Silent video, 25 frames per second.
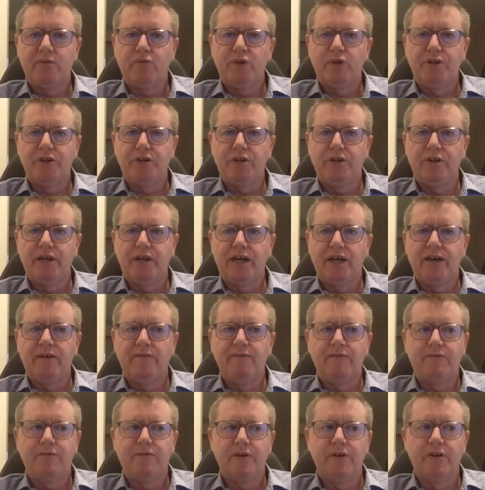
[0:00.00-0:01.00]
We didn't
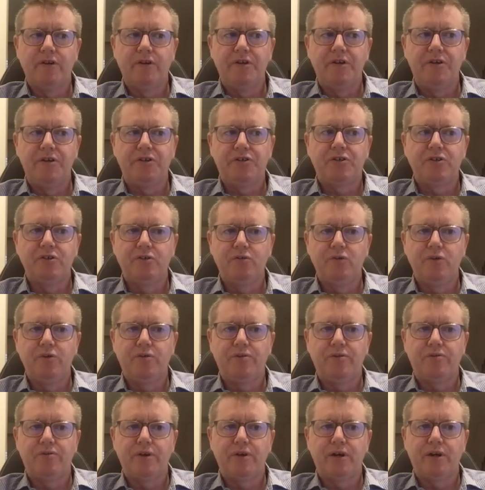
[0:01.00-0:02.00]
have an issue
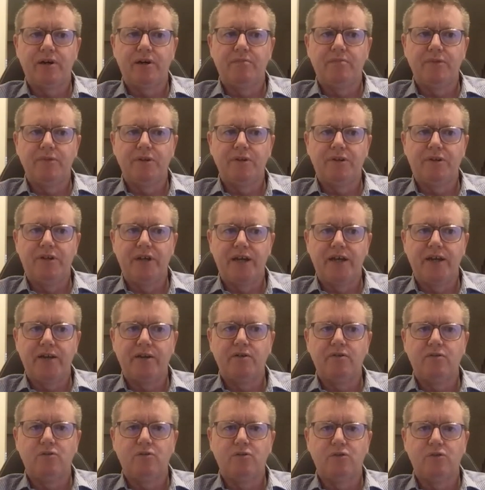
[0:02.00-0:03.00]
with debt
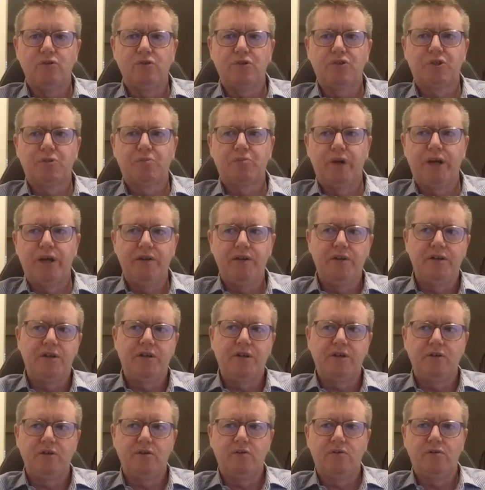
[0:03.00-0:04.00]
or
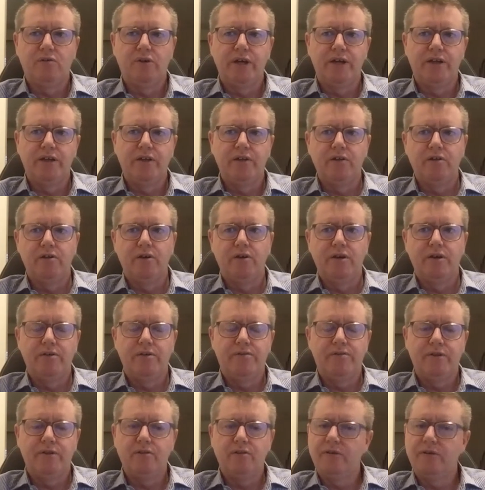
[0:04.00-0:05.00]
spending or
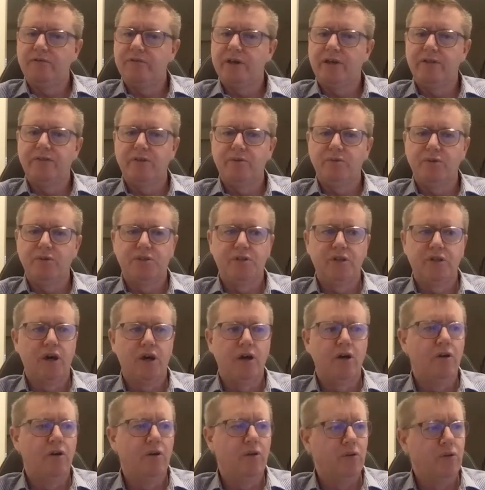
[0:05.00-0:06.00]
anything like that. There was
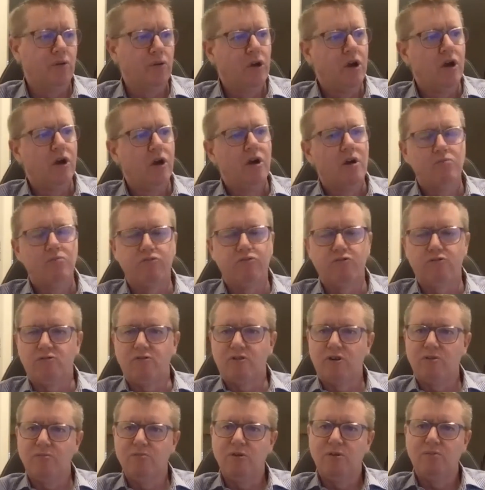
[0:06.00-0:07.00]
no
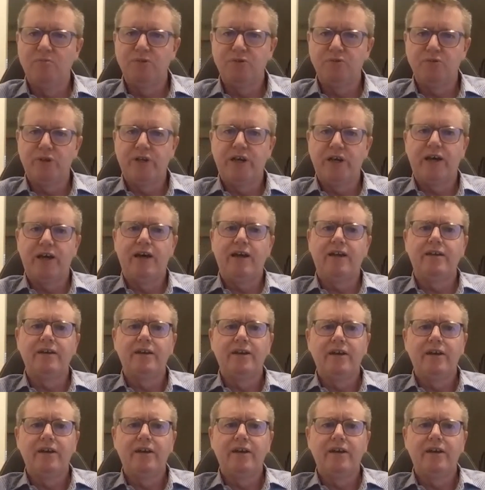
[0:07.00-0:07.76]
problems we had.